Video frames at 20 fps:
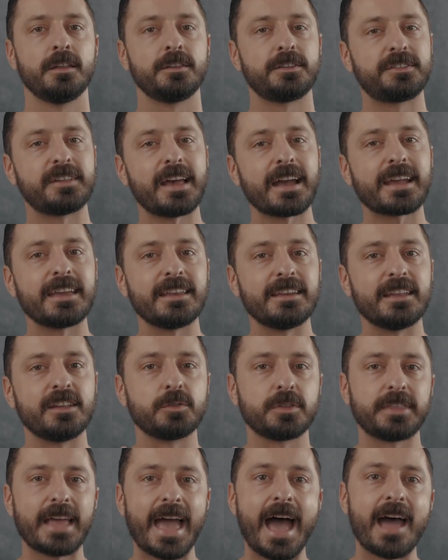Second is
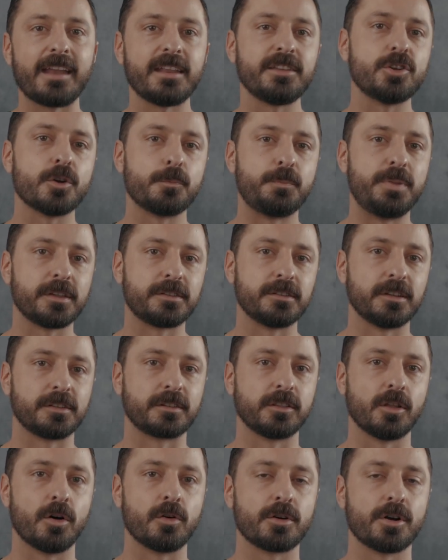with adding your business
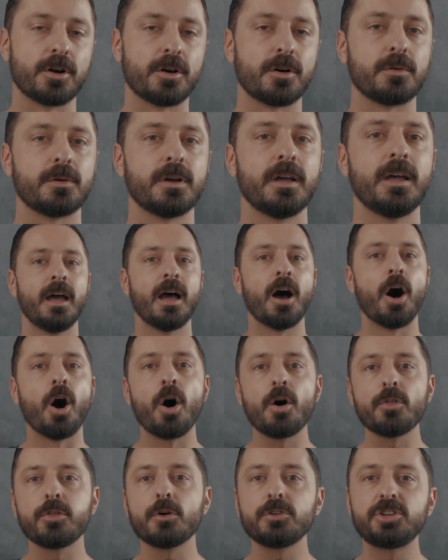logo.
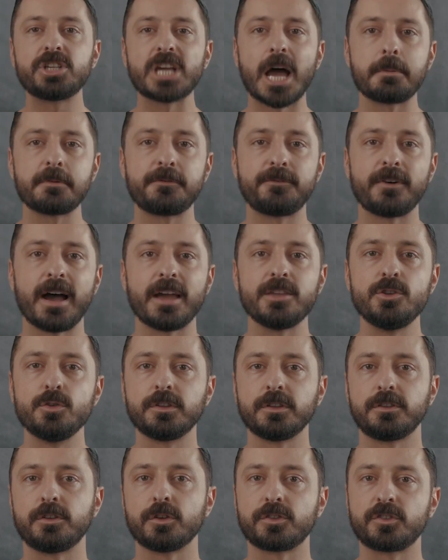Although Shopify
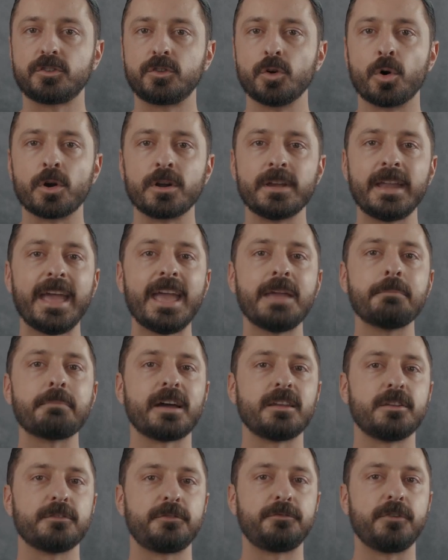uses your store name
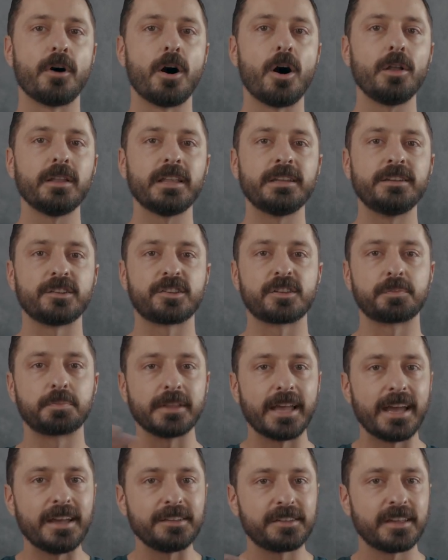by default and
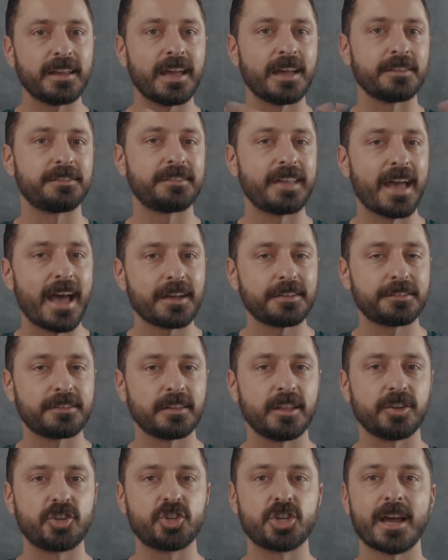displays it as text in
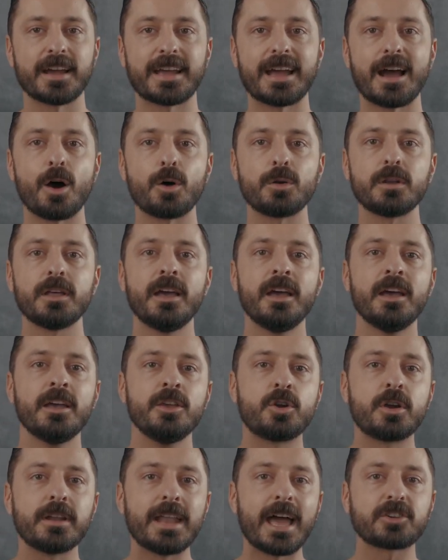the checkout,
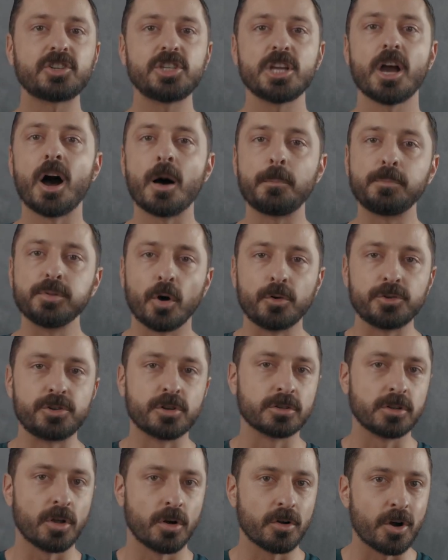you can actually upload
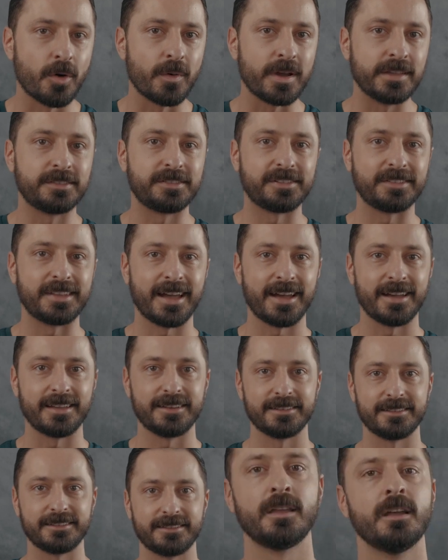your logo
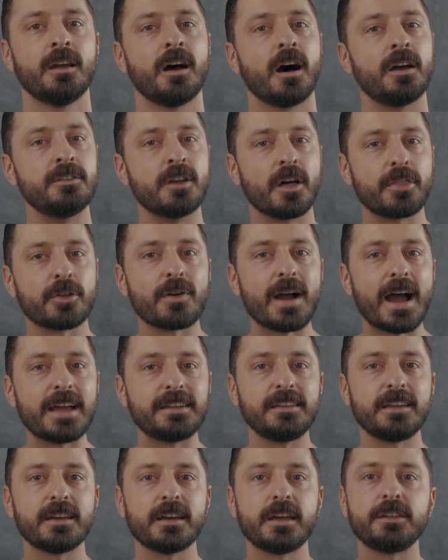instead. Another
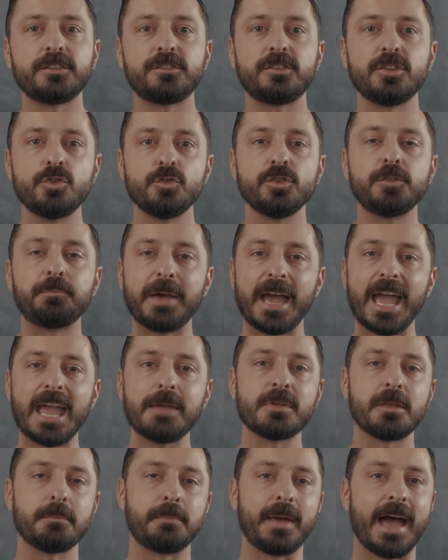idea is to use
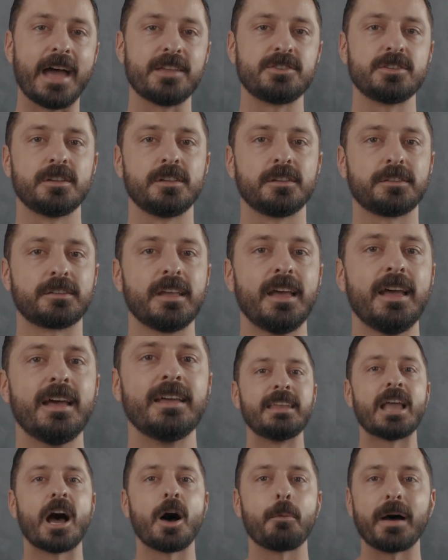payment badges.
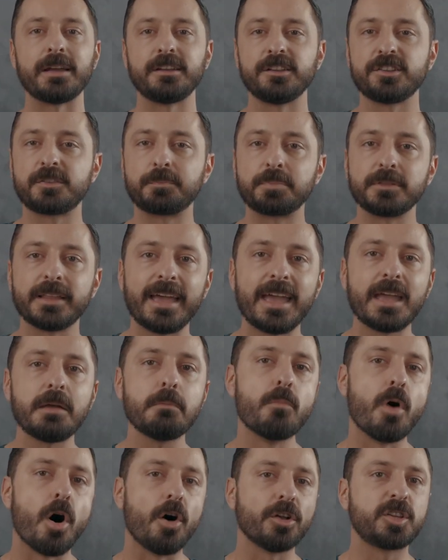Now, by displaying
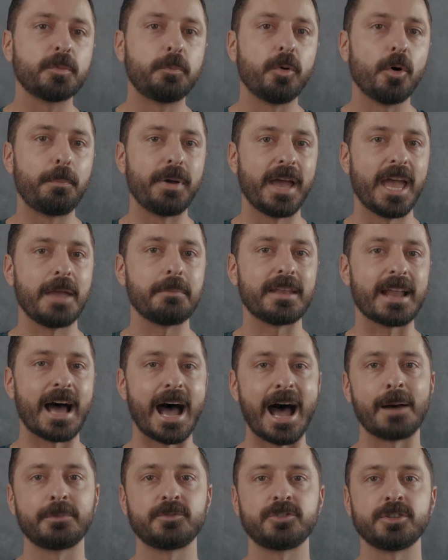multiple payment
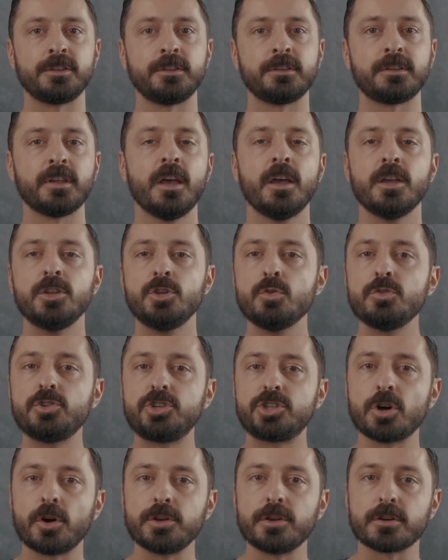options, you
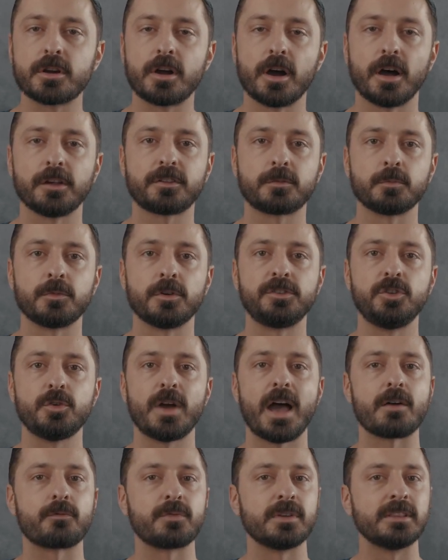show your customers you
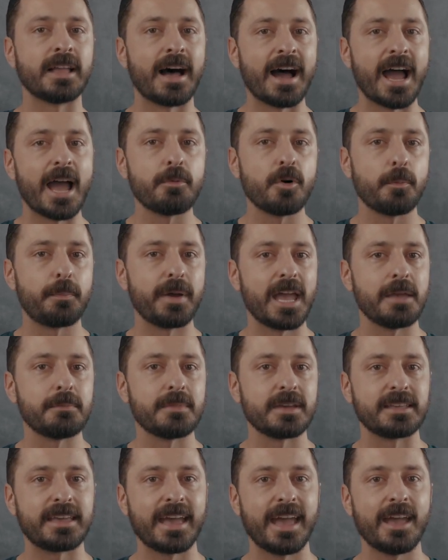have reliable
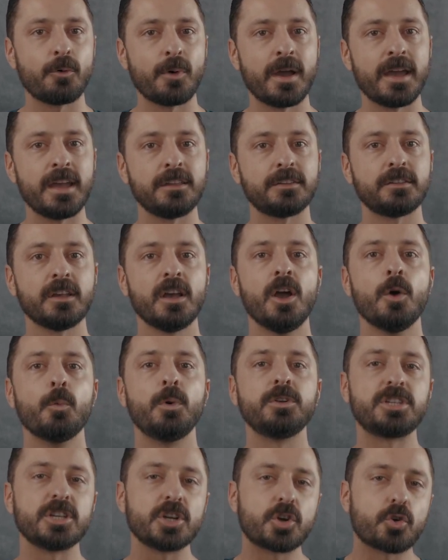payment gateways,
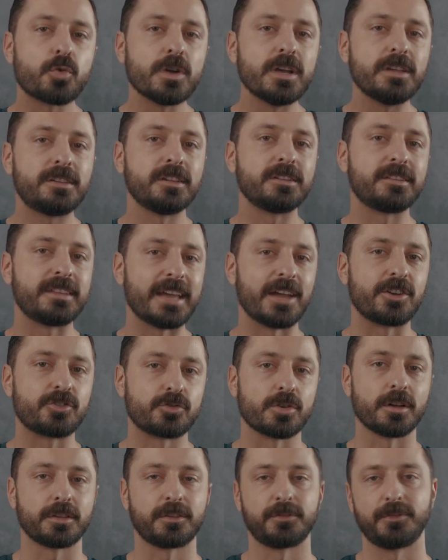which increases that
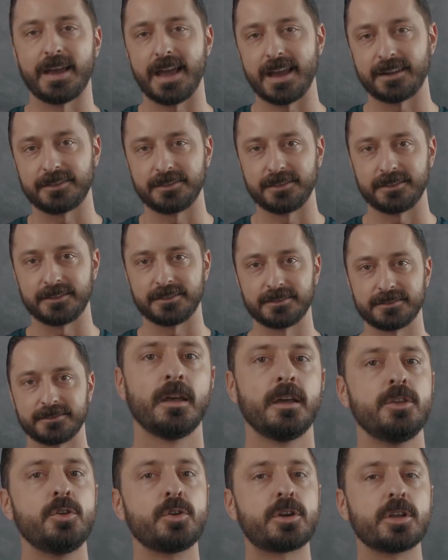trust factor.
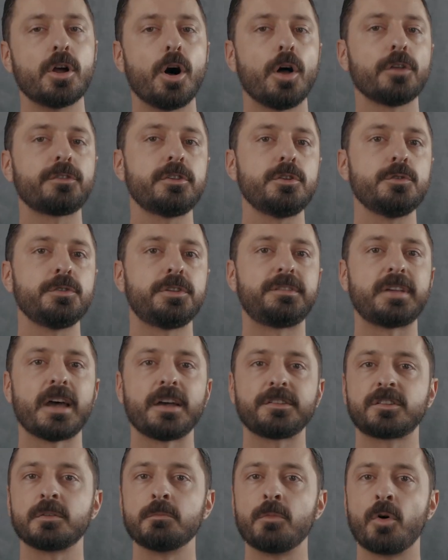You can also use
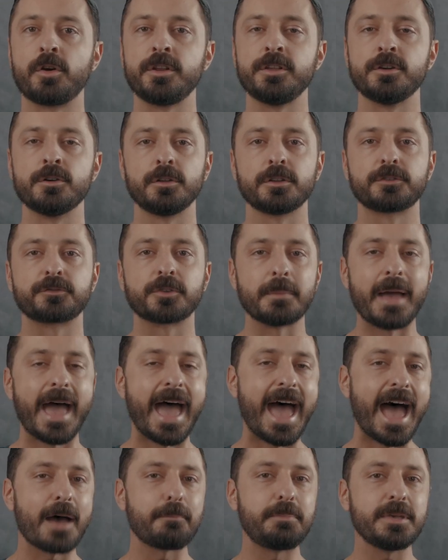testimonials from
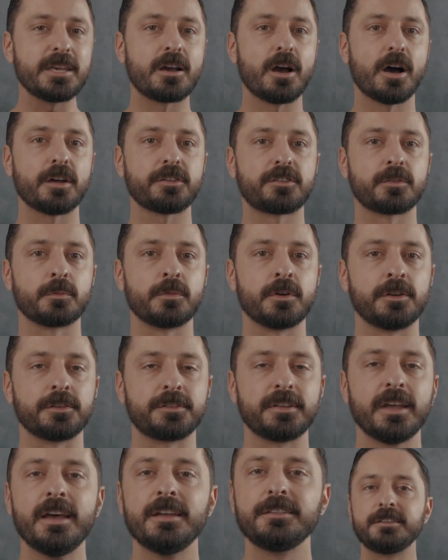happy
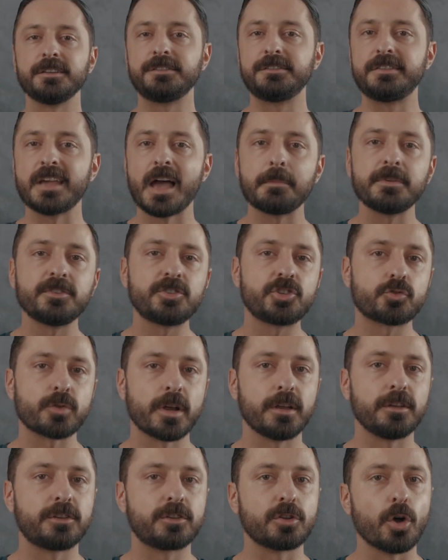customers to
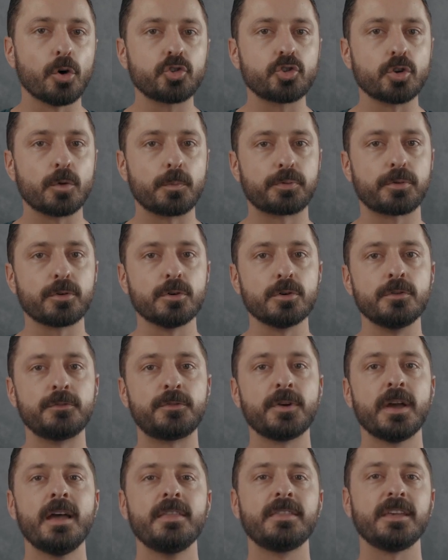demonstrate social
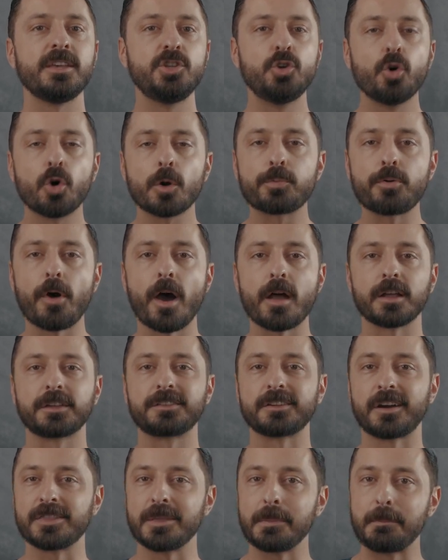proof that your products
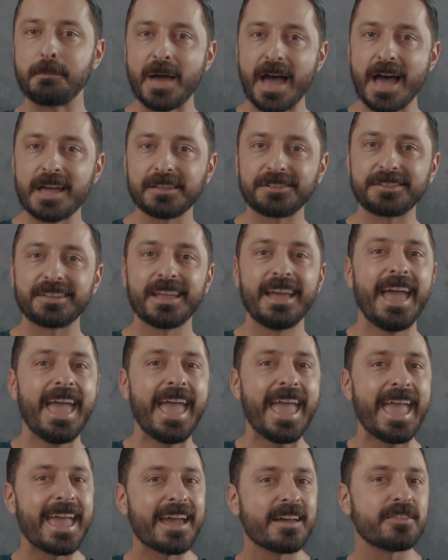are the best
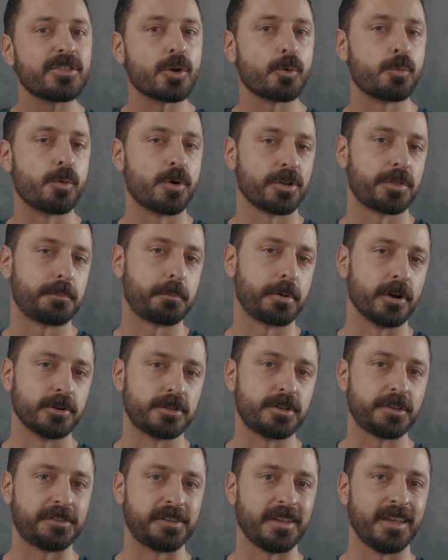and they're worth
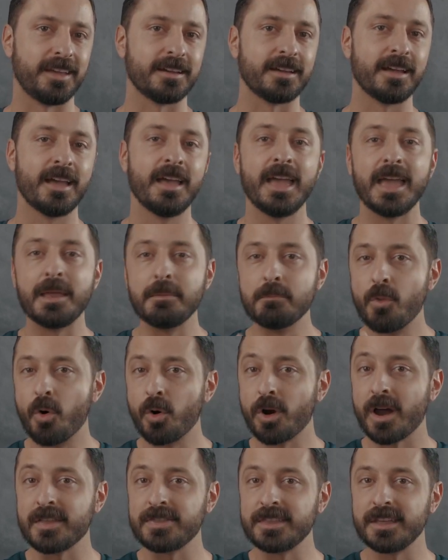purchasing. And
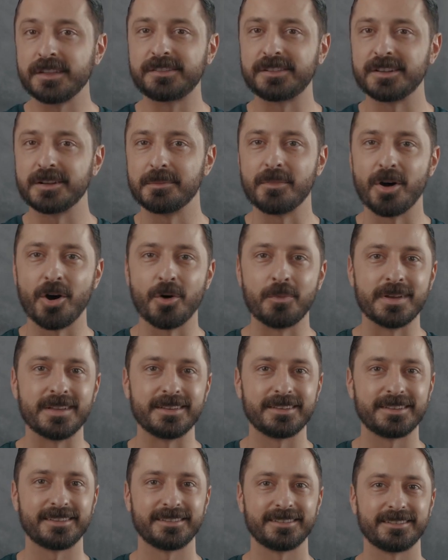more on this in a
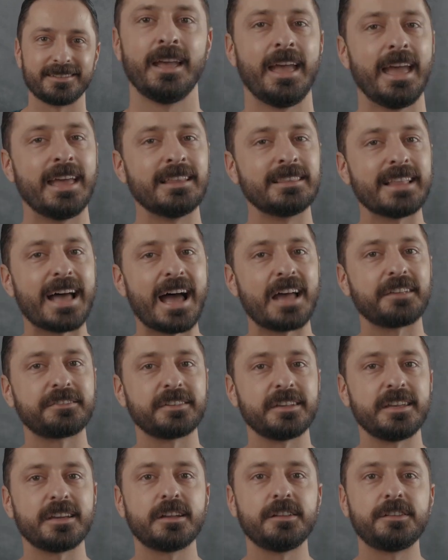moment. And
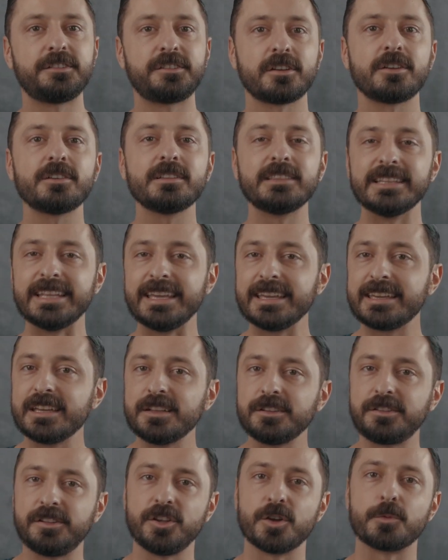lastly, consider
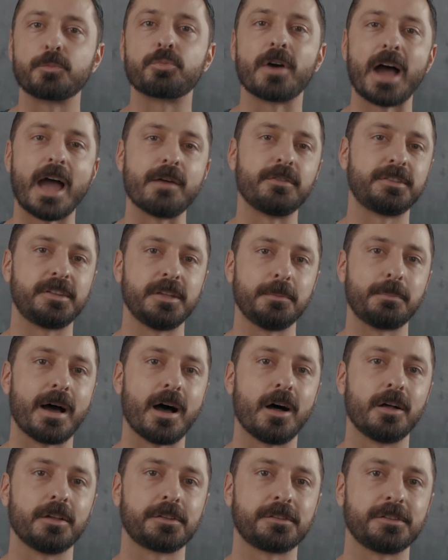linking to your privacy
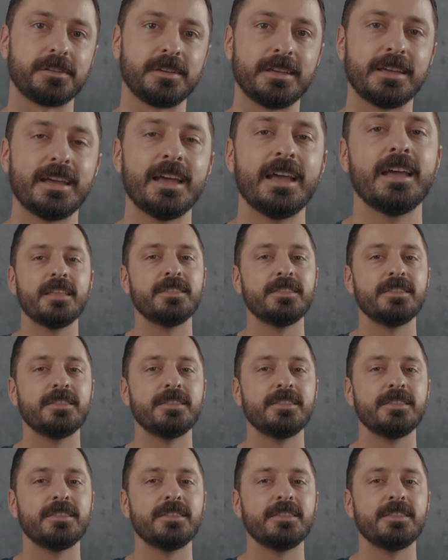policy.